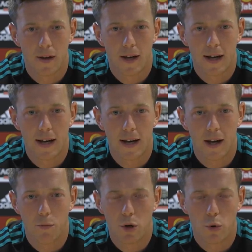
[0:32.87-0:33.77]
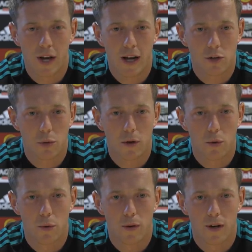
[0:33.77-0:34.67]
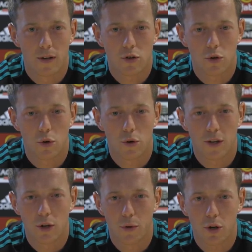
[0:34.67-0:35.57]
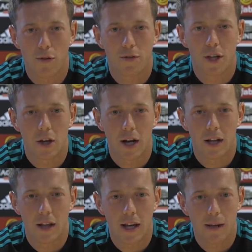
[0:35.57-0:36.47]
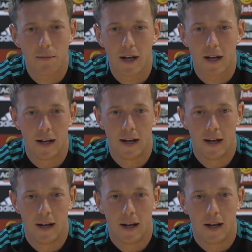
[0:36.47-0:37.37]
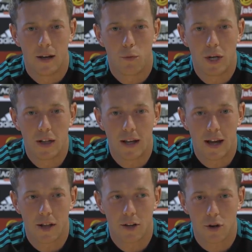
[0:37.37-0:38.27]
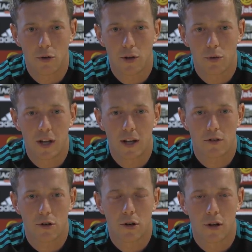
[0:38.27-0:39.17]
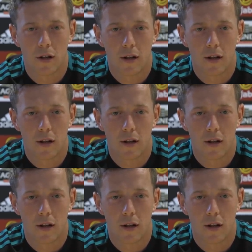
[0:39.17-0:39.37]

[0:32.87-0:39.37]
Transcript: And we know that as well. So, you know, we're confident going into the game that we need to get the result that will take us through.